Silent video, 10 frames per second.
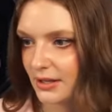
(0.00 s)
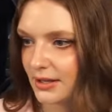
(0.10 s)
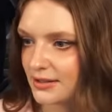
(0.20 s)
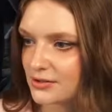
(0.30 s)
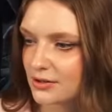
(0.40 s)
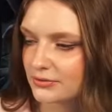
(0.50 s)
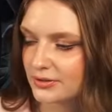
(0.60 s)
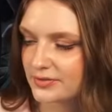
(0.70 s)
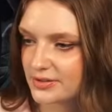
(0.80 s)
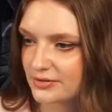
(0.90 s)
It's hard for
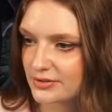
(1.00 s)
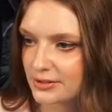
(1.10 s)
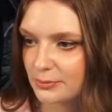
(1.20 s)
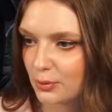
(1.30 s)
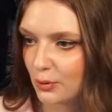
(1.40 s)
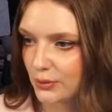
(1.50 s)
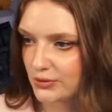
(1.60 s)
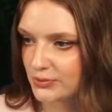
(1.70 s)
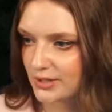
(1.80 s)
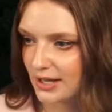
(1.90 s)
even some polls.
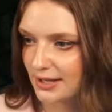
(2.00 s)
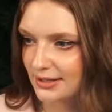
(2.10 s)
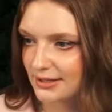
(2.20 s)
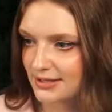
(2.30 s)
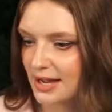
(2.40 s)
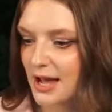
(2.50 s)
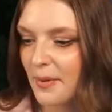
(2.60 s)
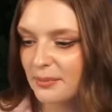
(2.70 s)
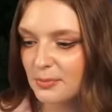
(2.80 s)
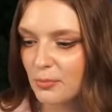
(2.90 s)
We got things like I
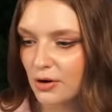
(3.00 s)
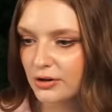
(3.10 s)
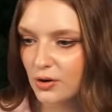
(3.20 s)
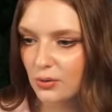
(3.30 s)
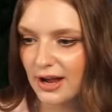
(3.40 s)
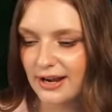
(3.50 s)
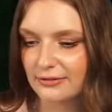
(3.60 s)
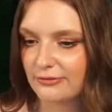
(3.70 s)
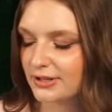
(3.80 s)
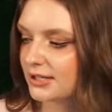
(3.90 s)
remember Marticore had a
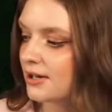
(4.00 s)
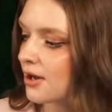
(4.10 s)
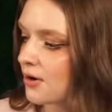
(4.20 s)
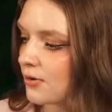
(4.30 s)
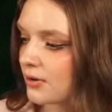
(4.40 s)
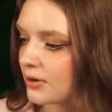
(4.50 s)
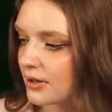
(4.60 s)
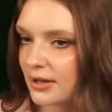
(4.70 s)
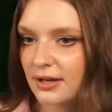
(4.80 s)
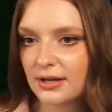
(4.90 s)
video.
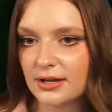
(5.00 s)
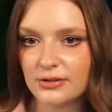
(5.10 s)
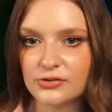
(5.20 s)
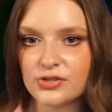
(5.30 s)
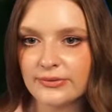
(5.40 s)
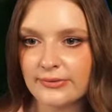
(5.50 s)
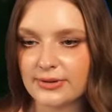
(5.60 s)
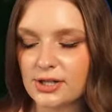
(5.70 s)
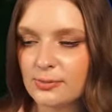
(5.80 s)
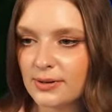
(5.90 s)
Doesn't she have a
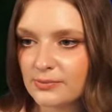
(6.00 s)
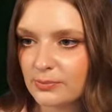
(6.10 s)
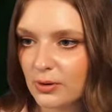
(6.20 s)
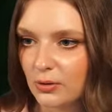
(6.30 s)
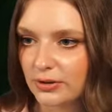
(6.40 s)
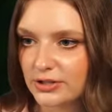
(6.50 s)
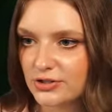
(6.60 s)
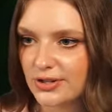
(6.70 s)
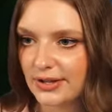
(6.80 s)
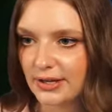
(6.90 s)
video about Polish
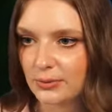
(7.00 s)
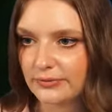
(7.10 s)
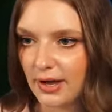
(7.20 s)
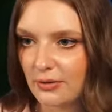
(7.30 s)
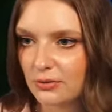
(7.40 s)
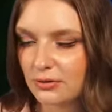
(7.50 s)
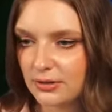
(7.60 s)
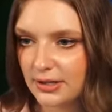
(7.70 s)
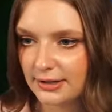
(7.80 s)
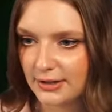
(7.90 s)
that like went viral?
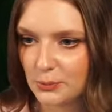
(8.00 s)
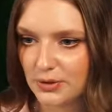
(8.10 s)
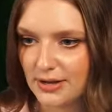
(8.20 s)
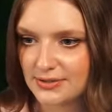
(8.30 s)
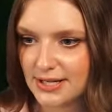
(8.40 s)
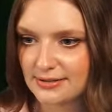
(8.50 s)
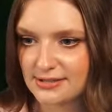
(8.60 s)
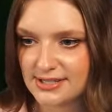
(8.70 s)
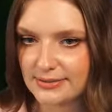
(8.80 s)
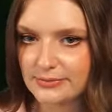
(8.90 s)
It like went outside the
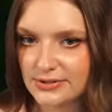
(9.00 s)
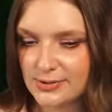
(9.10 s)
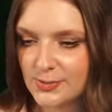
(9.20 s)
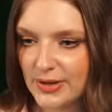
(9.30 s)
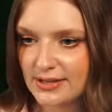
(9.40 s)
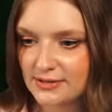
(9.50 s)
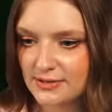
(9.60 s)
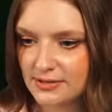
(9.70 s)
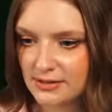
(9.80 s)
Sims space.